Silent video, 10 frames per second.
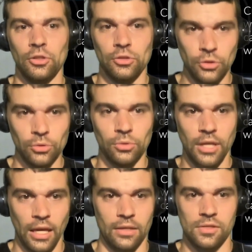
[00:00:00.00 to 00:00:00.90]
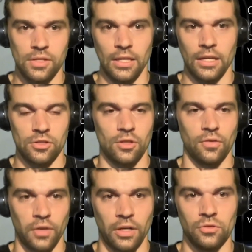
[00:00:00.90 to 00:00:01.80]
You can't sit next to your
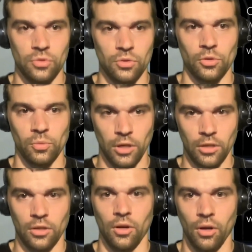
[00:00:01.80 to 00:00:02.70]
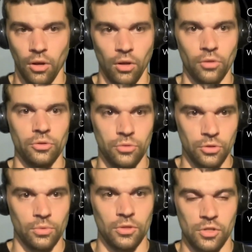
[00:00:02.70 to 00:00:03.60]
friend and do your work. All you
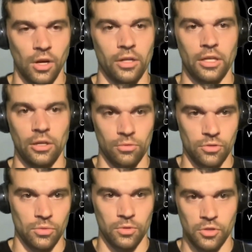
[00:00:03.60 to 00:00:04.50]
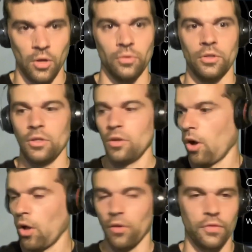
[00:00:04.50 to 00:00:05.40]
do is talk. Here is the result.
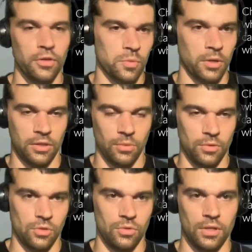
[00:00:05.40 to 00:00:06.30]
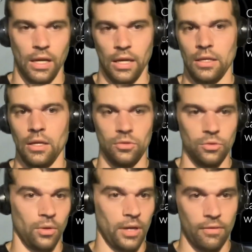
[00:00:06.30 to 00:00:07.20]
All of this work that was due today,
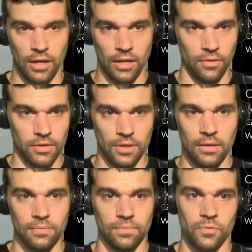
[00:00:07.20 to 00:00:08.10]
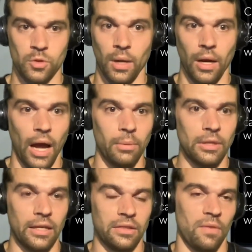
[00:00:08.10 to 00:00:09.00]
you don't have any of it done. So I, I
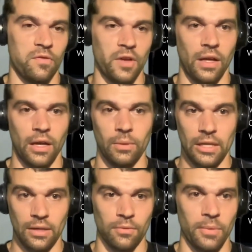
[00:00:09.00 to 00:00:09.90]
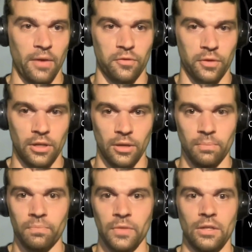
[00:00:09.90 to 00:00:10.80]
would let them fail. I would give them that
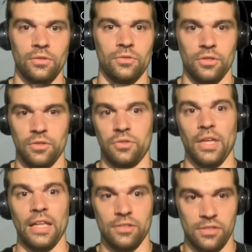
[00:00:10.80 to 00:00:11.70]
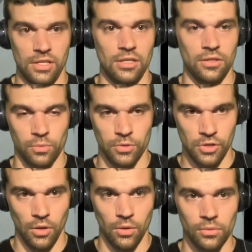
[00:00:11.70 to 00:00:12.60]
freedom to then see the
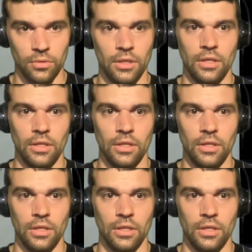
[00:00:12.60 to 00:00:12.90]
result.